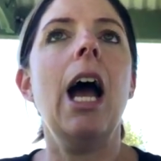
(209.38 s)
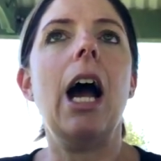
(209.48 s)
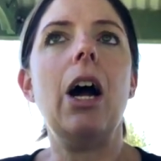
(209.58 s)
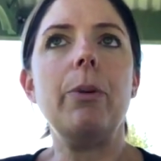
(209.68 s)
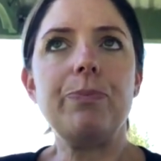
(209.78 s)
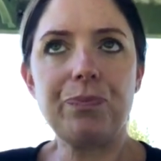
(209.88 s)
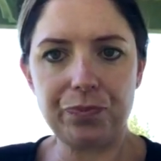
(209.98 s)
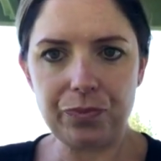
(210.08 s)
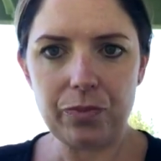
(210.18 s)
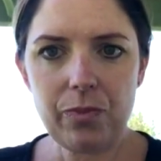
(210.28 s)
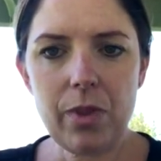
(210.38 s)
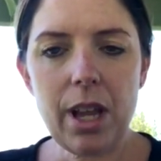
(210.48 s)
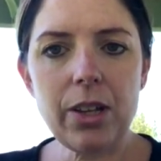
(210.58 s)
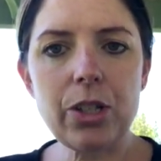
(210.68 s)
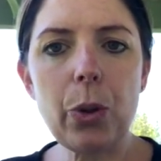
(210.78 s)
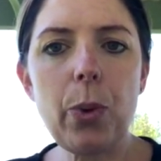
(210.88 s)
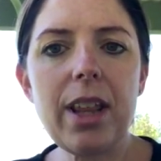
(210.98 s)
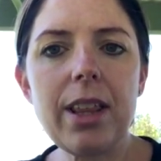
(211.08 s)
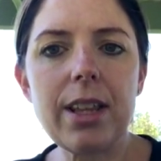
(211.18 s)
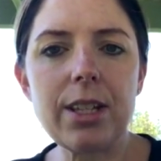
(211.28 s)
So
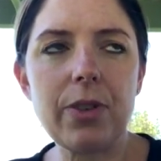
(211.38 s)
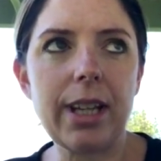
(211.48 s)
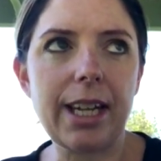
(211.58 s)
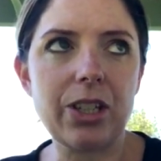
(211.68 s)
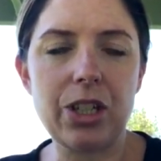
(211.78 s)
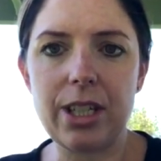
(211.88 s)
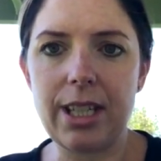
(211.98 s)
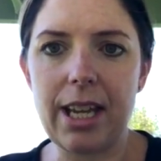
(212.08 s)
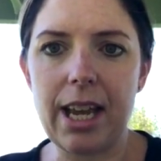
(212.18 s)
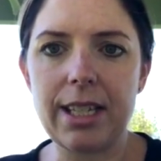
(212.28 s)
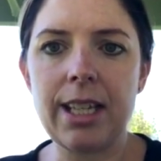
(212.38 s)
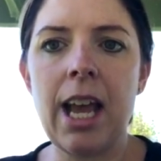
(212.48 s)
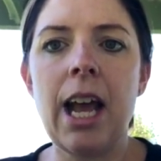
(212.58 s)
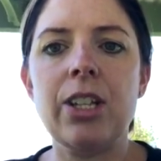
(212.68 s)
whether this relates to just say yes.